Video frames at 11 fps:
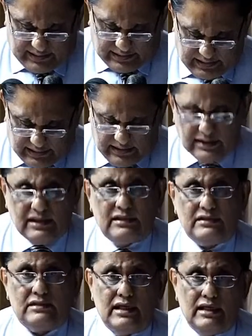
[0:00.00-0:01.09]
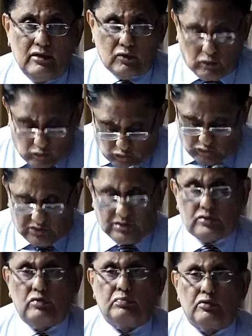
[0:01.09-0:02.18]
citizens includes,
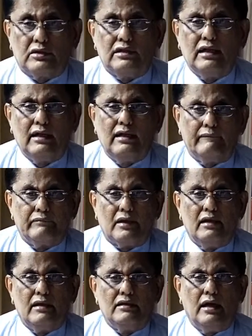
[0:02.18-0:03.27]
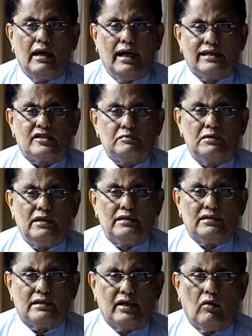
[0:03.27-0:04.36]
to put a
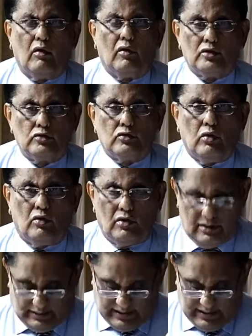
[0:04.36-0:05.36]
explanatory or what you call a